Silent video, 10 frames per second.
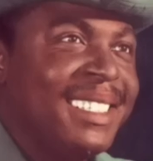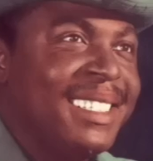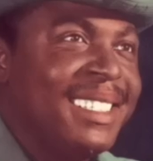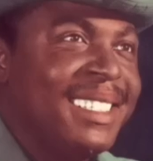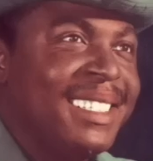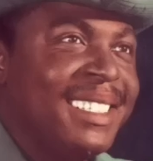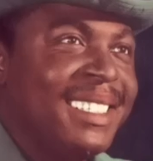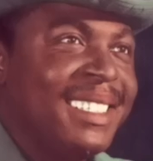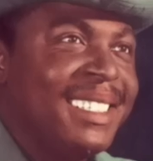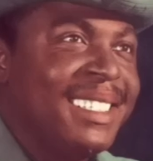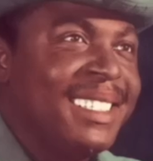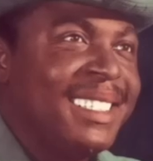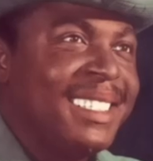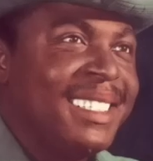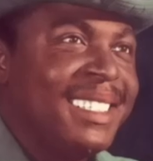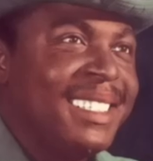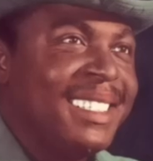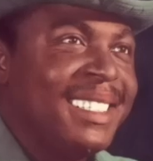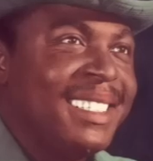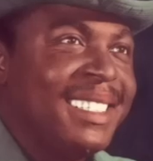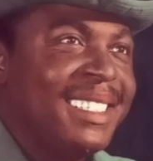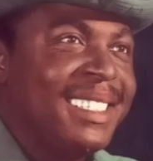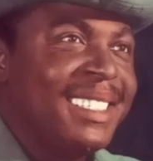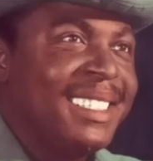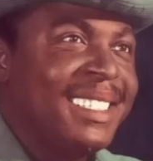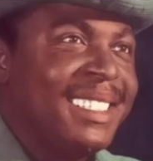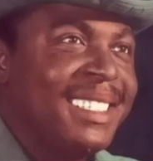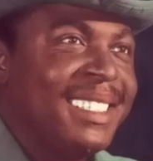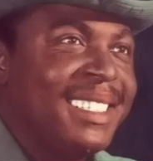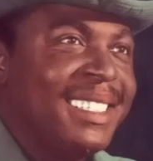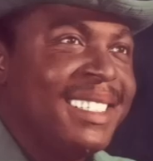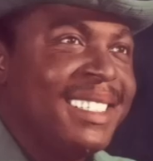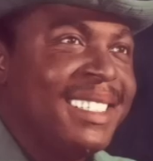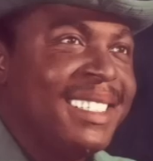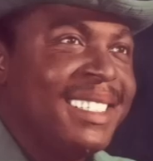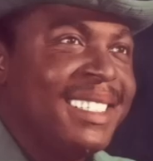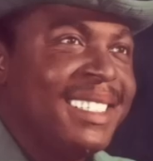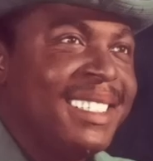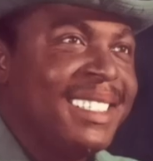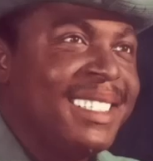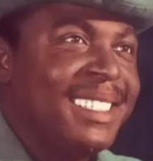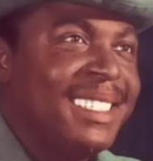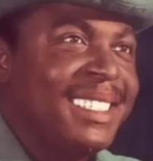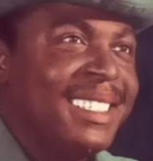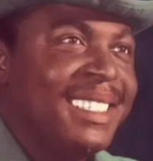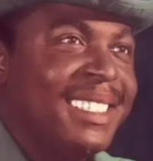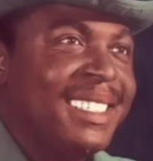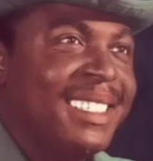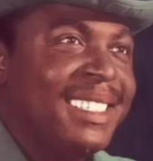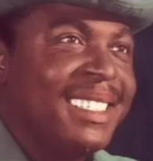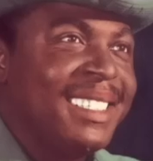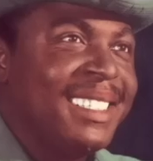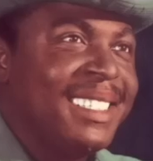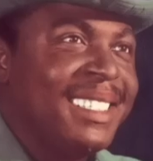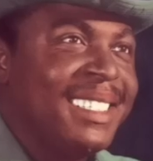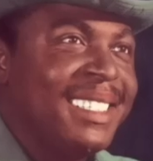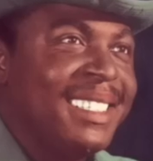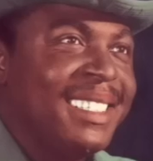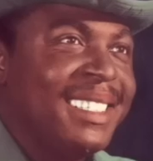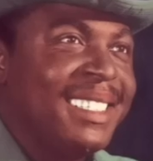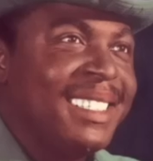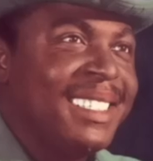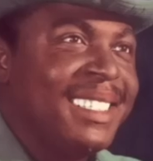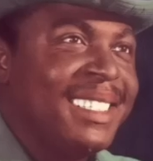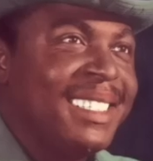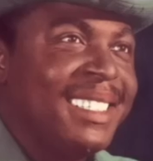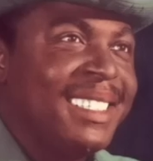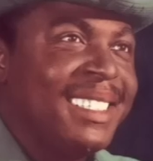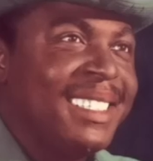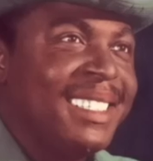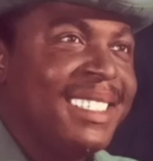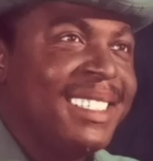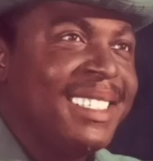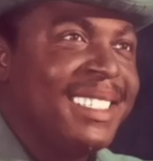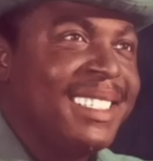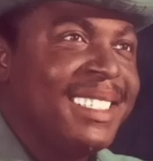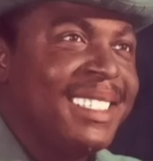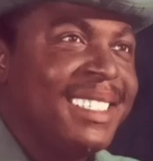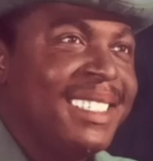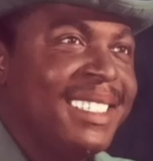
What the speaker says: (not speaking)